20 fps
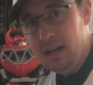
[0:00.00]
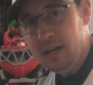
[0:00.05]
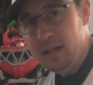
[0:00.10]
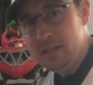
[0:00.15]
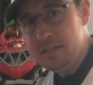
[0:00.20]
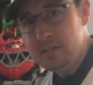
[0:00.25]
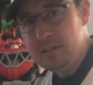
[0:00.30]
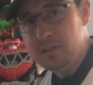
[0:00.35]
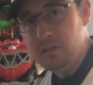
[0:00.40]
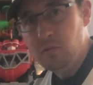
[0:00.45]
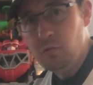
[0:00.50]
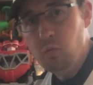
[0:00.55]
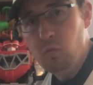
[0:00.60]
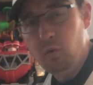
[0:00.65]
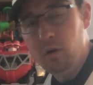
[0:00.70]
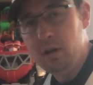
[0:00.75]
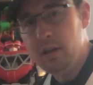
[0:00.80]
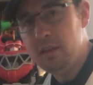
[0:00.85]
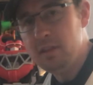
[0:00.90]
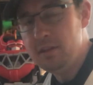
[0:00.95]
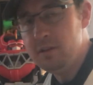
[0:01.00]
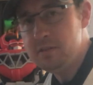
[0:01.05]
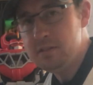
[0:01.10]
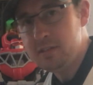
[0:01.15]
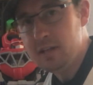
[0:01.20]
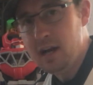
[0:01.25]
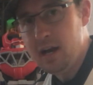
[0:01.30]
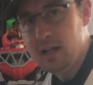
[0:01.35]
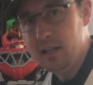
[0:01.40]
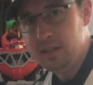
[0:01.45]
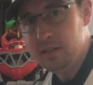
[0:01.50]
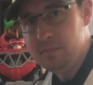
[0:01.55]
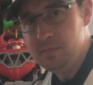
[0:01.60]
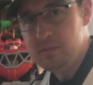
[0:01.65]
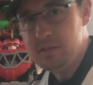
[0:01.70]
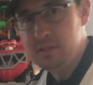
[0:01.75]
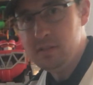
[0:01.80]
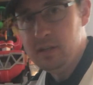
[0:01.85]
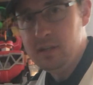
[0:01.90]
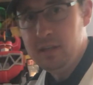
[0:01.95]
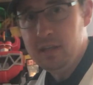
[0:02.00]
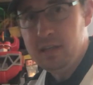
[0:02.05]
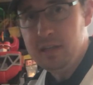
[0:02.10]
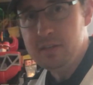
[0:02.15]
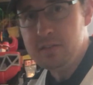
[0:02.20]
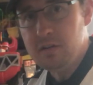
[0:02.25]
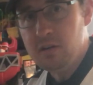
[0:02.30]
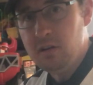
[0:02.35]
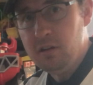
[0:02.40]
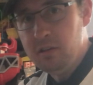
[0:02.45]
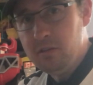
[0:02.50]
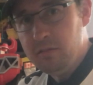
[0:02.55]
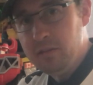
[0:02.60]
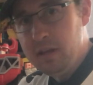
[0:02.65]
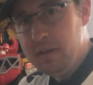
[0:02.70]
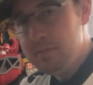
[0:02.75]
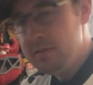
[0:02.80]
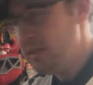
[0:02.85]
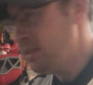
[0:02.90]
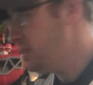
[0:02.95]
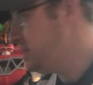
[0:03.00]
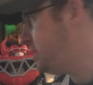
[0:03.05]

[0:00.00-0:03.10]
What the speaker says: until one of those columns is all the way up to the